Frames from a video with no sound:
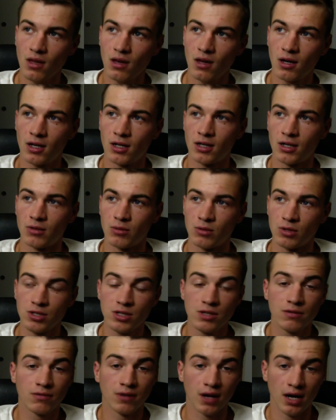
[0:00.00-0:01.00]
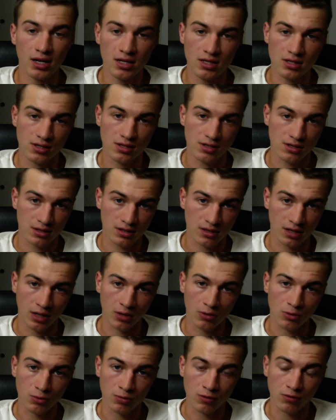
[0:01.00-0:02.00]
Once he finds
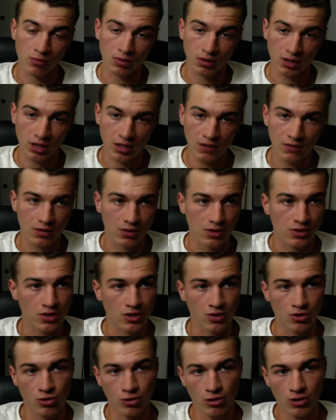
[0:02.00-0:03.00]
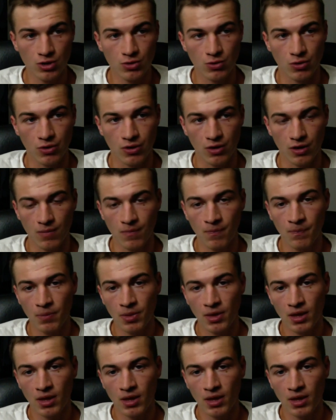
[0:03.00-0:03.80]
that group of believers and joins with them,